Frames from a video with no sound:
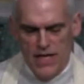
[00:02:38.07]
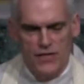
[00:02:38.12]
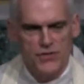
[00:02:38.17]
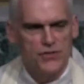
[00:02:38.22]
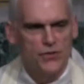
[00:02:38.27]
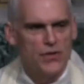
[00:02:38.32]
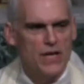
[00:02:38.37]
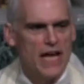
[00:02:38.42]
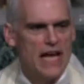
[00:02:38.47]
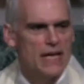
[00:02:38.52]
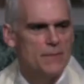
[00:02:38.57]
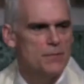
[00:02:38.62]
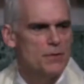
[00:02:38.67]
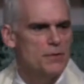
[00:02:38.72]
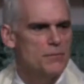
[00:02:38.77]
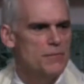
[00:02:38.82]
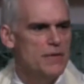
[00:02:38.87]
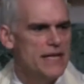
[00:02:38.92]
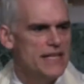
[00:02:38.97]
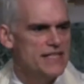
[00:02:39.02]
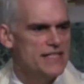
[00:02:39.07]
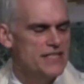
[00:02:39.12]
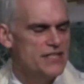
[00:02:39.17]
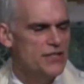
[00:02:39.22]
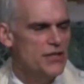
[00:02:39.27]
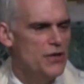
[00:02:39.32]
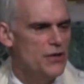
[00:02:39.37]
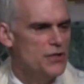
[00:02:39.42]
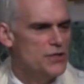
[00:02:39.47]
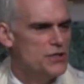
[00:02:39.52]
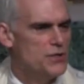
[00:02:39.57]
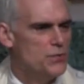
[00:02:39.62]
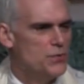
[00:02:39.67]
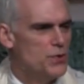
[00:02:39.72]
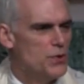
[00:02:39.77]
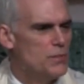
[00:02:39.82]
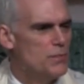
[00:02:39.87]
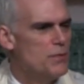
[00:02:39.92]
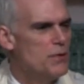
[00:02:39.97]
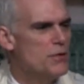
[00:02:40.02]
And so God permits, and notice the
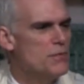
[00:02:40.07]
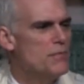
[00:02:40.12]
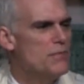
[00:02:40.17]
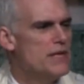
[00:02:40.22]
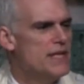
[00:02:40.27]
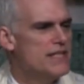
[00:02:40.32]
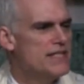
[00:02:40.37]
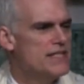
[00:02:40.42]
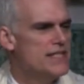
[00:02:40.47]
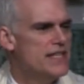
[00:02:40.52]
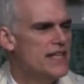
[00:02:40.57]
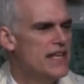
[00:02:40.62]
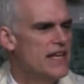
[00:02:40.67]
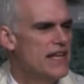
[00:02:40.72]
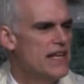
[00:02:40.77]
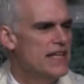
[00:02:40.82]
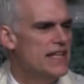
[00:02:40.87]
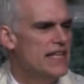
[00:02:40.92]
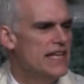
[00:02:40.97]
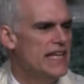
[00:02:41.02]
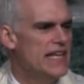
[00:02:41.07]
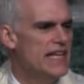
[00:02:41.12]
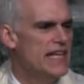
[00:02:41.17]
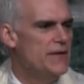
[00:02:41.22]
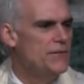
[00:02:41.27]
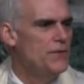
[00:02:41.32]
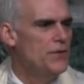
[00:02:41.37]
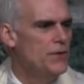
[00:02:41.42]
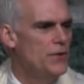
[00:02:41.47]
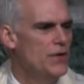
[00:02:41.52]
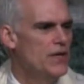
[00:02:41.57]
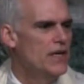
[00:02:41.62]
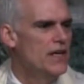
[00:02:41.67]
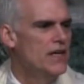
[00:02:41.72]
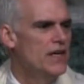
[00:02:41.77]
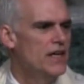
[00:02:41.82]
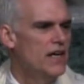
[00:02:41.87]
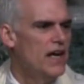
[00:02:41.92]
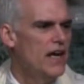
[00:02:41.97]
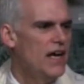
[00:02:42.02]
word permits, the evil
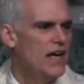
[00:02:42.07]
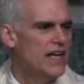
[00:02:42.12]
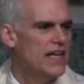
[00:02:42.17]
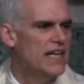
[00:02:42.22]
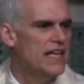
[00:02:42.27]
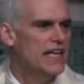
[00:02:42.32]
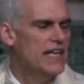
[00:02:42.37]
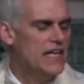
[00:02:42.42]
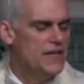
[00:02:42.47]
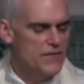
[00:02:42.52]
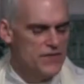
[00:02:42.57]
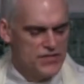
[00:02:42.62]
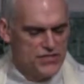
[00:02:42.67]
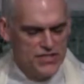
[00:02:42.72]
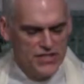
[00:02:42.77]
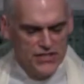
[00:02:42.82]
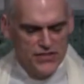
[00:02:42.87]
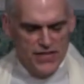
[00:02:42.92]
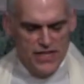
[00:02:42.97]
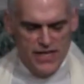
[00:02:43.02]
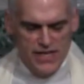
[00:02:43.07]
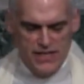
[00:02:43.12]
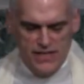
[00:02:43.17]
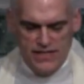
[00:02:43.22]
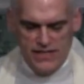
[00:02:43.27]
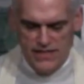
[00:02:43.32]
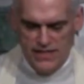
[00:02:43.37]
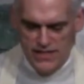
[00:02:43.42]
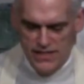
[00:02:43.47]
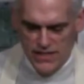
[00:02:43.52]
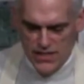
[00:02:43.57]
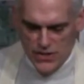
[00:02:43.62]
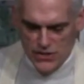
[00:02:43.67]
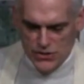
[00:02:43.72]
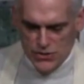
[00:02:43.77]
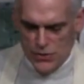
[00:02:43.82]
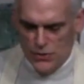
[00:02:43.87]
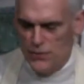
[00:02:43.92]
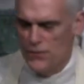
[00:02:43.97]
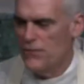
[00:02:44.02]
uh, king of Assyria
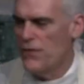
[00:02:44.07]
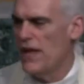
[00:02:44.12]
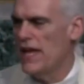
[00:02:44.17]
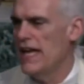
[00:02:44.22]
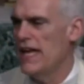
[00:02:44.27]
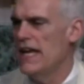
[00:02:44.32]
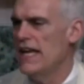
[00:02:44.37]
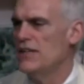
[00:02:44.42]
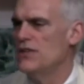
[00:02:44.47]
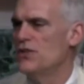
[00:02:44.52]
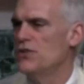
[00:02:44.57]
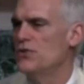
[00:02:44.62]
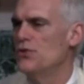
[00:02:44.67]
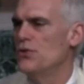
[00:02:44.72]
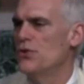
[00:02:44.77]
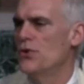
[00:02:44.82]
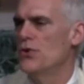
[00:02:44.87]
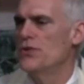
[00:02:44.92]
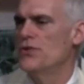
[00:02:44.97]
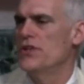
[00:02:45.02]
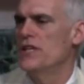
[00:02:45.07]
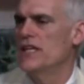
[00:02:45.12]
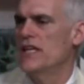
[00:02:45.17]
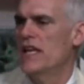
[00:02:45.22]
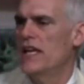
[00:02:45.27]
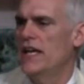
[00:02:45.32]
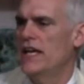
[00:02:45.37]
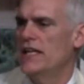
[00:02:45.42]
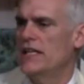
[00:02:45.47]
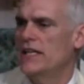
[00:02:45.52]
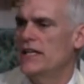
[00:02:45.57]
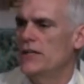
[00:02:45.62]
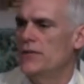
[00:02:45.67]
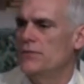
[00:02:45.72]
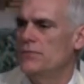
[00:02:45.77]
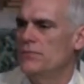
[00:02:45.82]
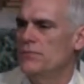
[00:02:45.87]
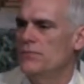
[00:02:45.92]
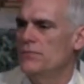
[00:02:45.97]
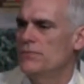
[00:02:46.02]
to invade the northern
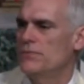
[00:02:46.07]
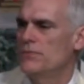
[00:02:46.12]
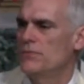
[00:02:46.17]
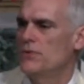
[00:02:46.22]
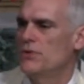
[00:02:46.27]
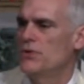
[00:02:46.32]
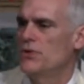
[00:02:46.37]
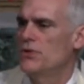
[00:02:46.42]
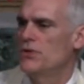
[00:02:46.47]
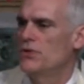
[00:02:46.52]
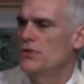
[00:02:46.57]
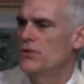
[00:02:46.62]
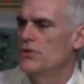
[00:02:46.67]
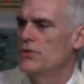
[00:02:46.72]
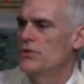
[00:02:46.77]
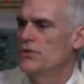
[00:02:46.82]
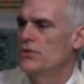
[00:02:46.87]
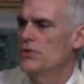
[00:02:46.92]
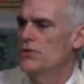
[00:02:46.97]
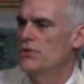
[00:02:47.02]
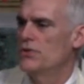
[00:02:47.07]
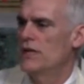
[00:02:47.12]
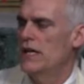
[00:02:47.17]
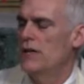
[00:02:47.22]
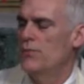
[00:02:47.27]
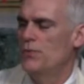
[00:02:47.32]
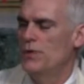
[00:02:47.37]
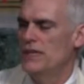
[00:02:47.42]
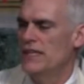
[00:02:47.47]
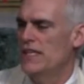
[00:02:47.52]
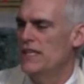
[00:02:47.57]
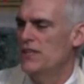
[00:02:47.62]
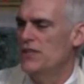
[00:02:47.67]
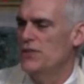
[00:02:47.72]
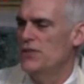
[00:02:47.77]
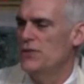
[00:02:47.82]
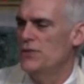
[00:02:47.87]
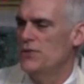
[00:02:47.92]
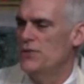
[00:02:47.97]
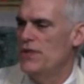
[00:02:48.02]
kingdom. And what they
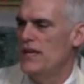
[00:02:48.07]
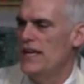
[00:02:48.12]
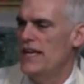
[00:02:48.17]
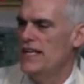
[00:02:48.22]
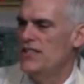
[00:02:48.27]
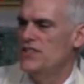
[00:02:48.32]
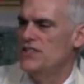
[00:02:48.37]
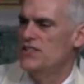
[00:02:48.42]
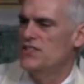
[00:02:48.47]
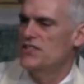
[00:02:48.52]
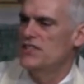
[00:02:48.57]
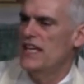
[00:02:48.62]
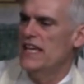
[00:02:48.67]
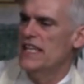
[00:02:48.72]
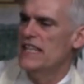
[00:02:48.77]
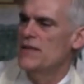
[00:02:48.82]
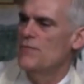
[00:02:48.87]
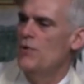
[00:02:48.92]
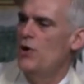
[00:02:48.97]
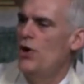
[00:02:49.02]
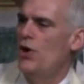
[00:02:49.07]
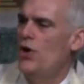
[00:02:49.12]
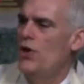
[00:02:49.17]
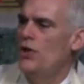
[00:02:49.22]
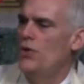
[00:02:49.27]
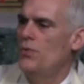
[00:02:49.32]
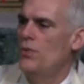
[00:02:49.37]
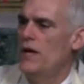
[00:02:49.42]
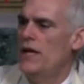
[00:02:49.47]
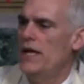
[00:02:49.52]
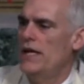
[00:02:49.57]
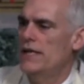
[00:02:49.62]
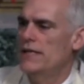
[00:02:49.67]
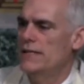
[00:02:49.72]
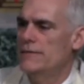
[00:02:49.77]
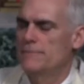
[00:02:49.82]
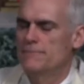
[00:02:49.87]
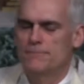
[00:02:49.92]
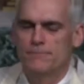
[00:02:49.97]
do, they just take them all away